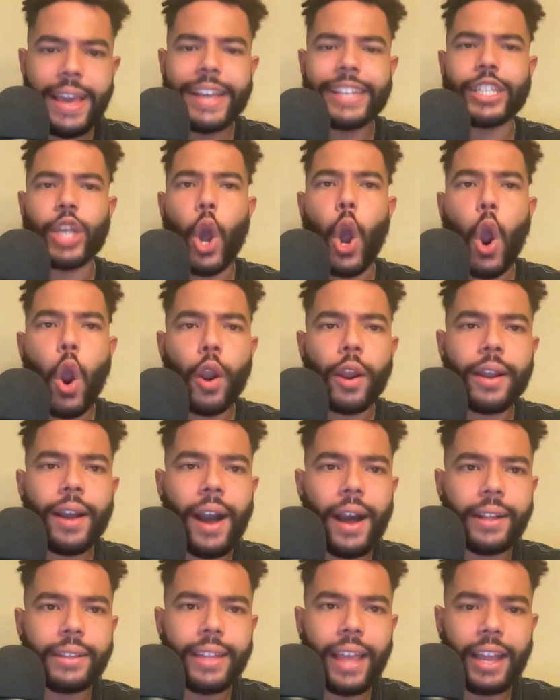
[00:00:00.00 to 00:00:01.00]
His hard
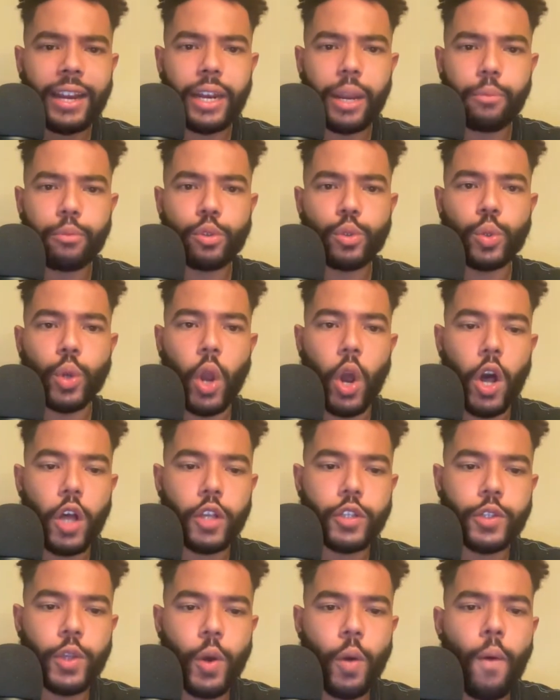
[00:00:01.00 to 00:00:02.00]
contact numbers were
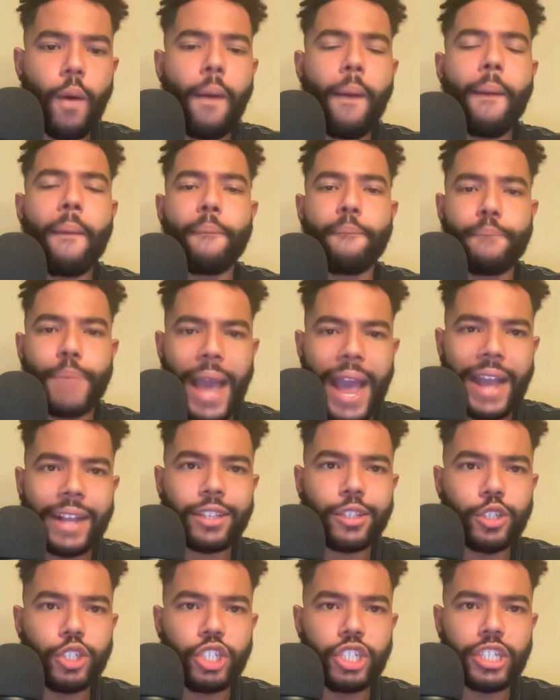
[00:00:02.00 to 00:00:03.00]
also back
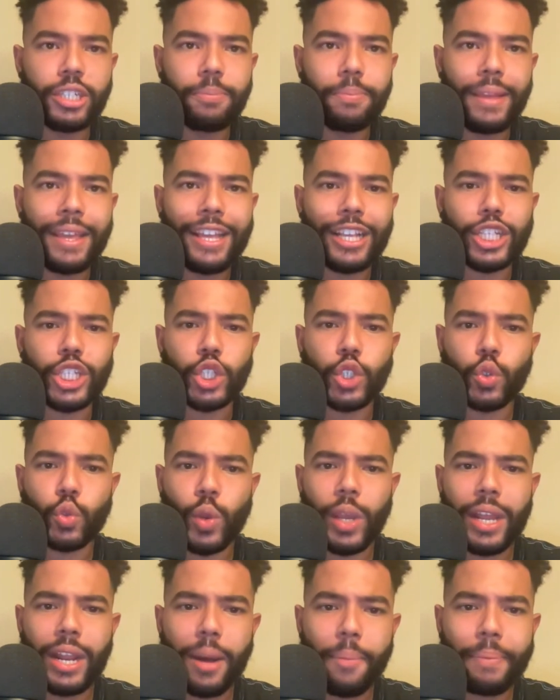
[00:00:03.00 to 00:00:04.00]
to just being
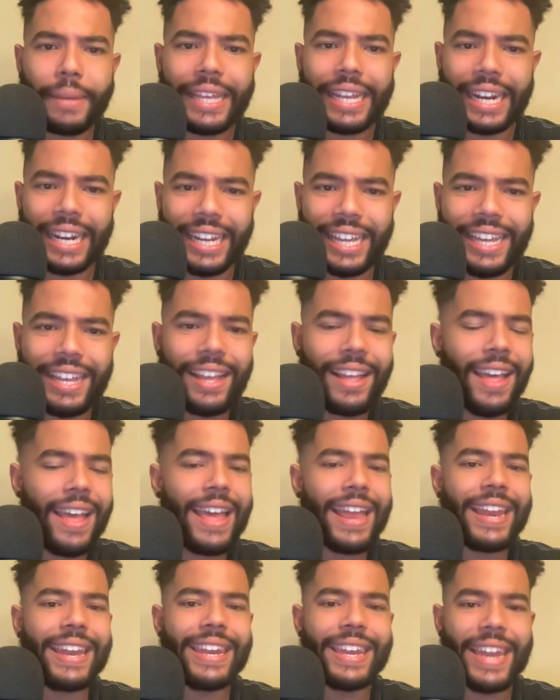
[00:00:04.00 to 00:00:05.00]
straight up elite.
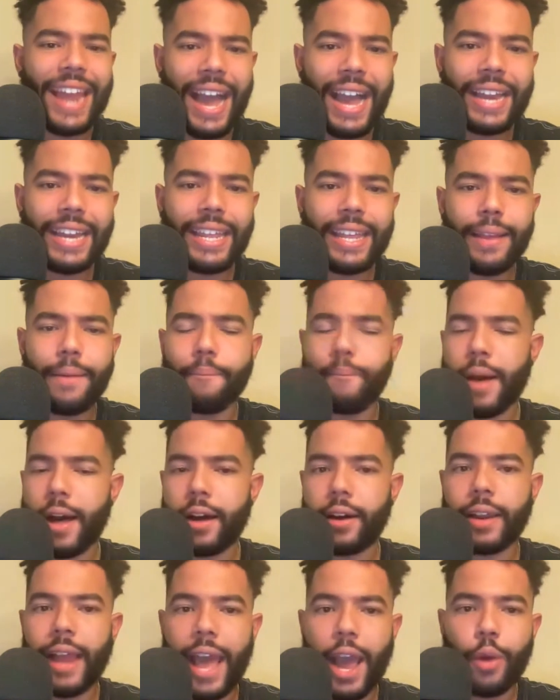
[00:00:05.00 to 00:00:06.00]
90
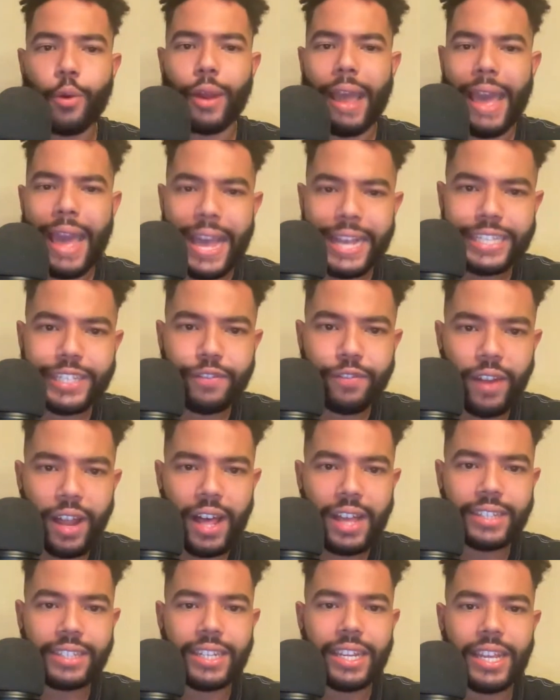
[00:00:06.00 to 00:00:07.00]
mile an hour exit
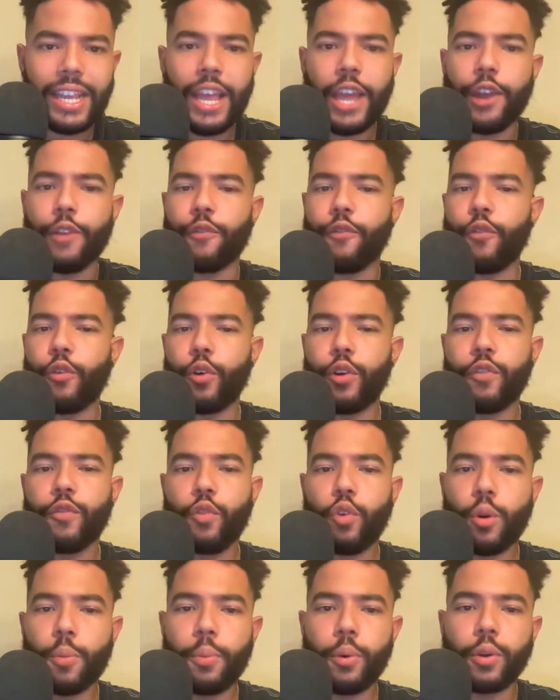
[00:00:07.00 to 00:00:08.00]
velocity and a
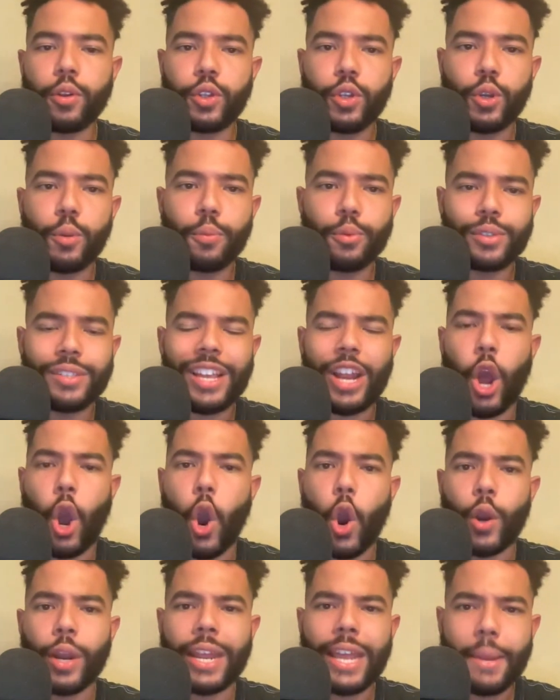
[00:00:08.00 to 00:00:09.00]
44.2%
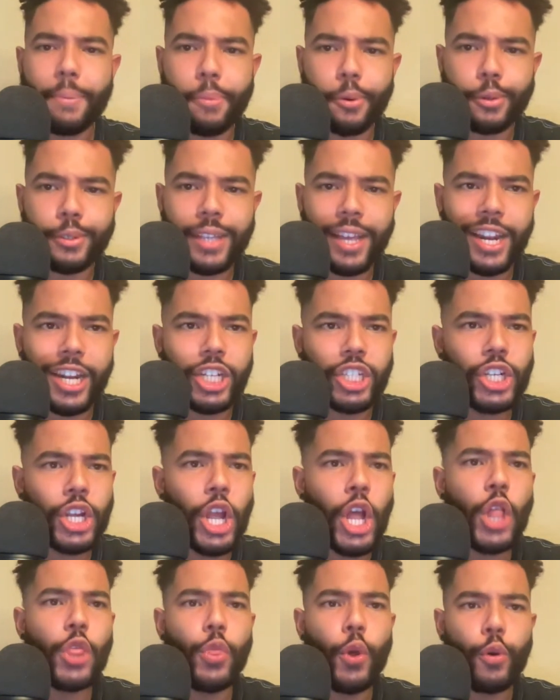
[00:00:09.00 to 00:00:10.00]
hard hit percentage.
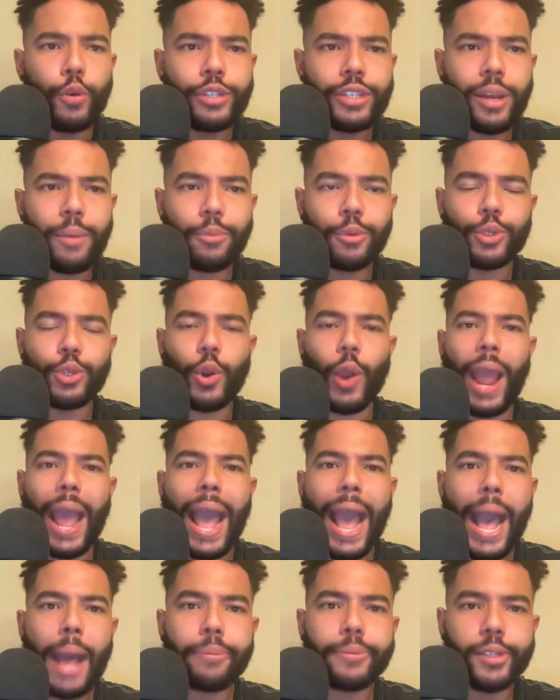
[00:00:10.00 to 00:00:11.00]
Those numbers are
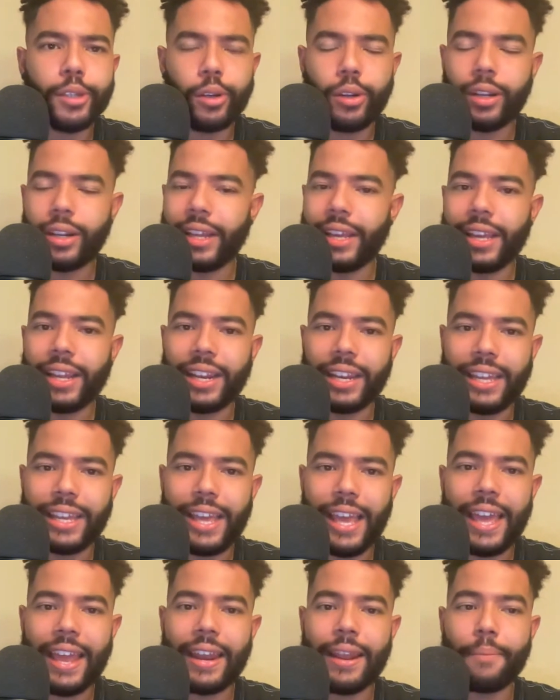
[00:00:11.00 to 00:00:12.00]
absolutely elite.
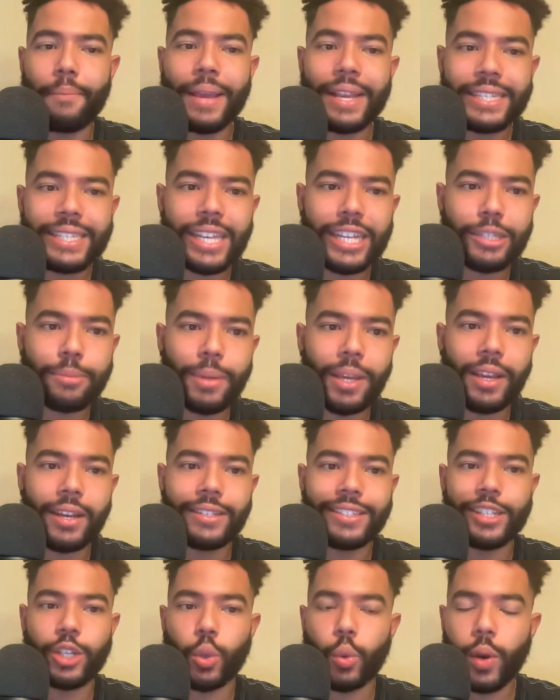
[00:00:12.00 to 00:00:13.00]
And it makes sense
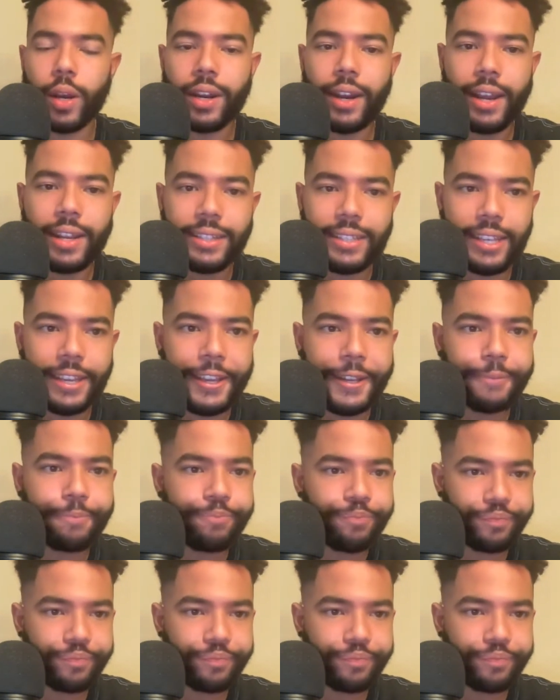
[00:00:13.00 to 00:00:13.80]
because in 2019